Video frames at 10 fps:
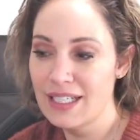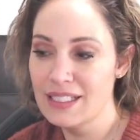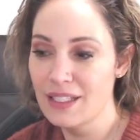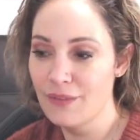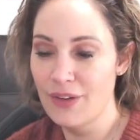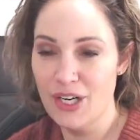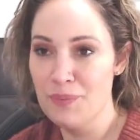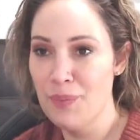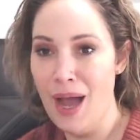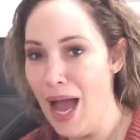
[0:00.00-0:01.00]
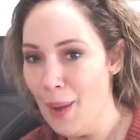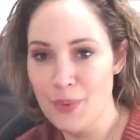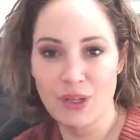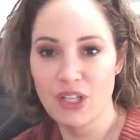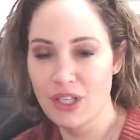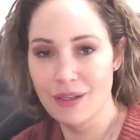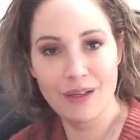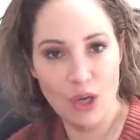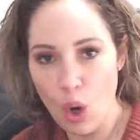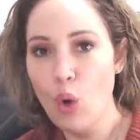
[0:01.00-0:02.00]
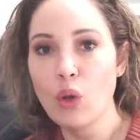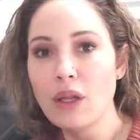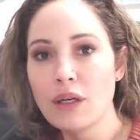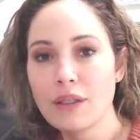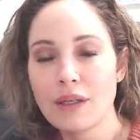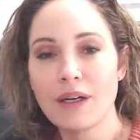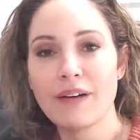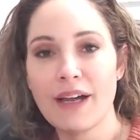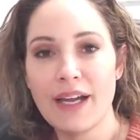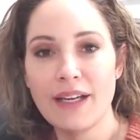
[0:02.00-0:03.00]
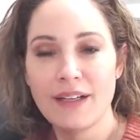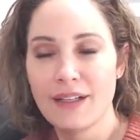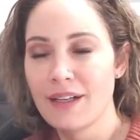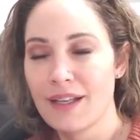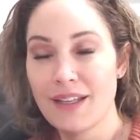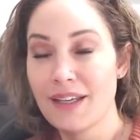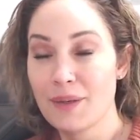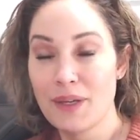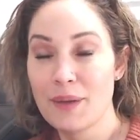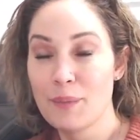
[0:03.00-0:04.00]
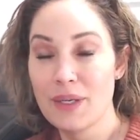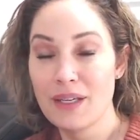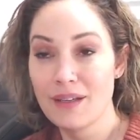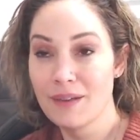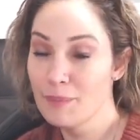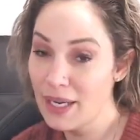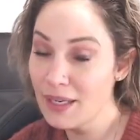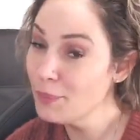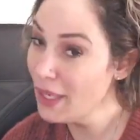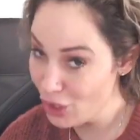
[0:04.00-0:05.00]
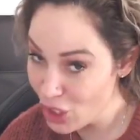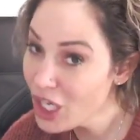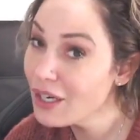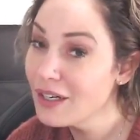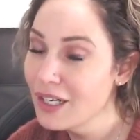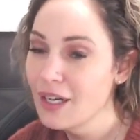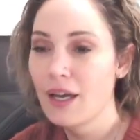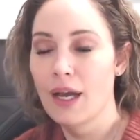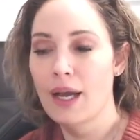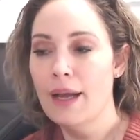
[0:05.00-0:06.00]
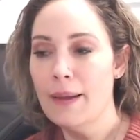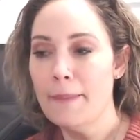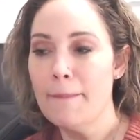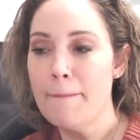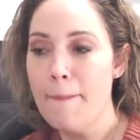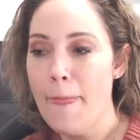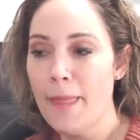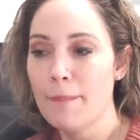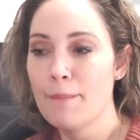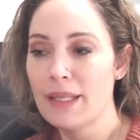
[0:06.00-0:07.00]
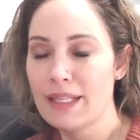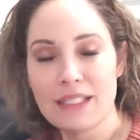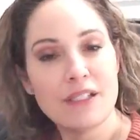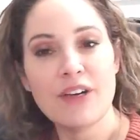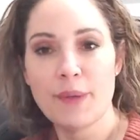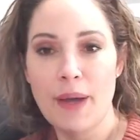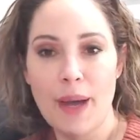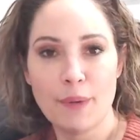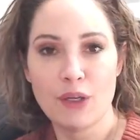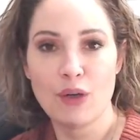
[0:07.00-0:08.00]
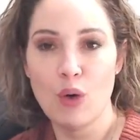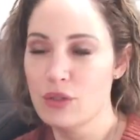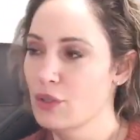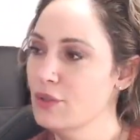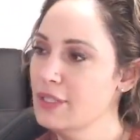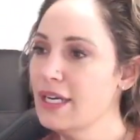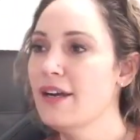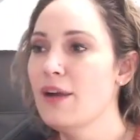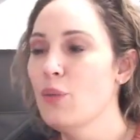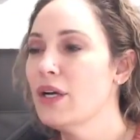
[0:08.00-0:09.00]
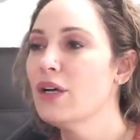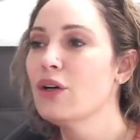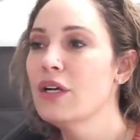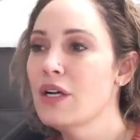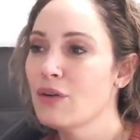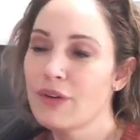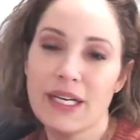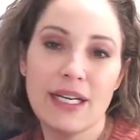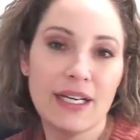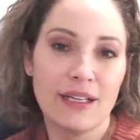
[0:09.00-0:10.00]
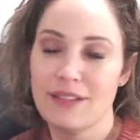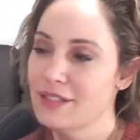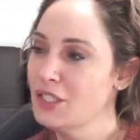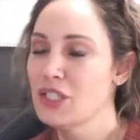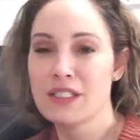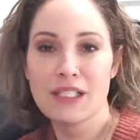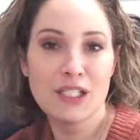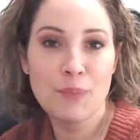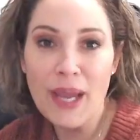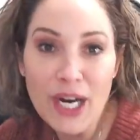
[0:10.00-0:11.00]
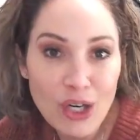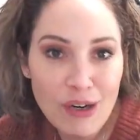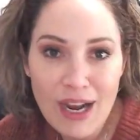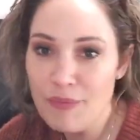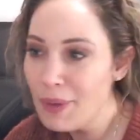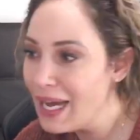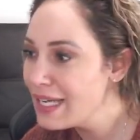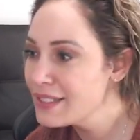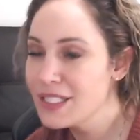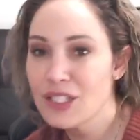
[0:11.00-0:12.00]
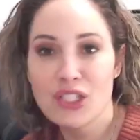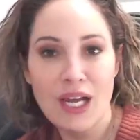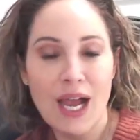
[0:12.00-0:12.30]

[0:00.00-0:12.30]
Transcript: it's a very popular goal, all right? I think it can be made better, but that's a very popular goal. So Sarah will read such and such paragraph, passage,